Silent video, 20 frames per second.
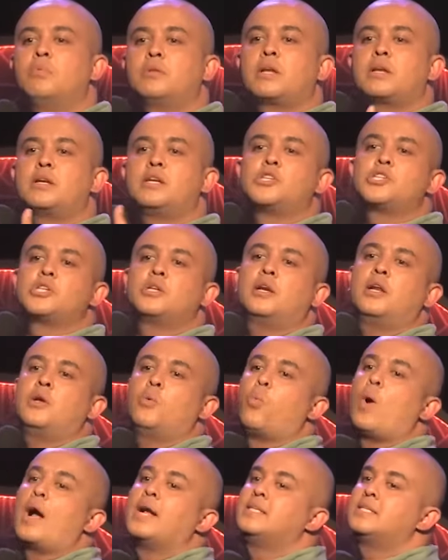traditionally
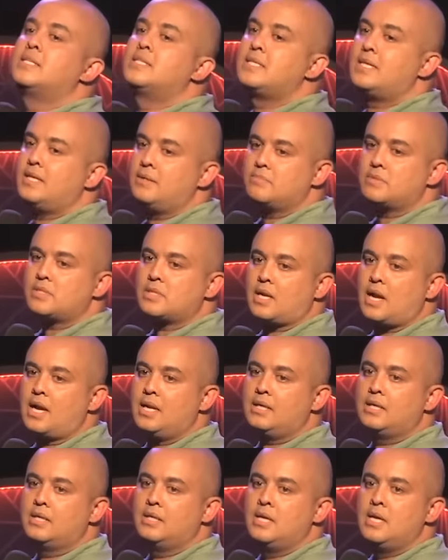white teams,
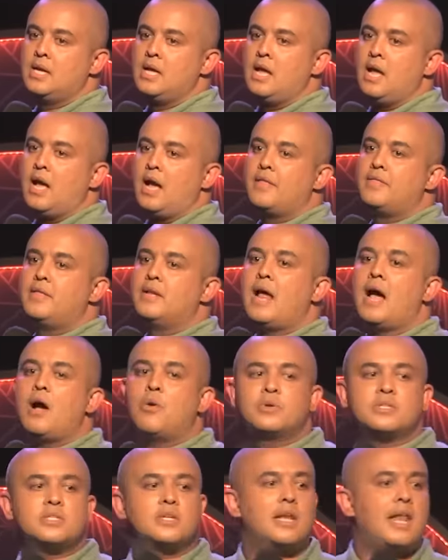right? And then I
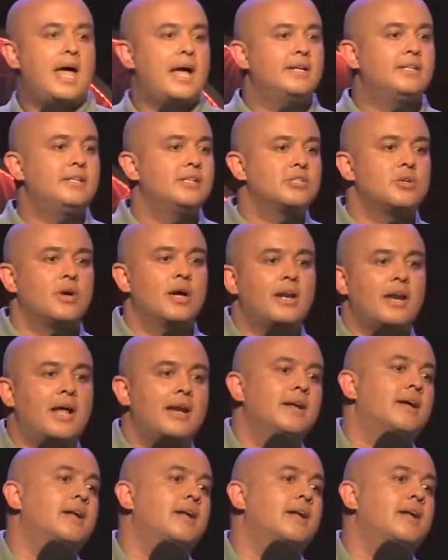was a lighty, so I ran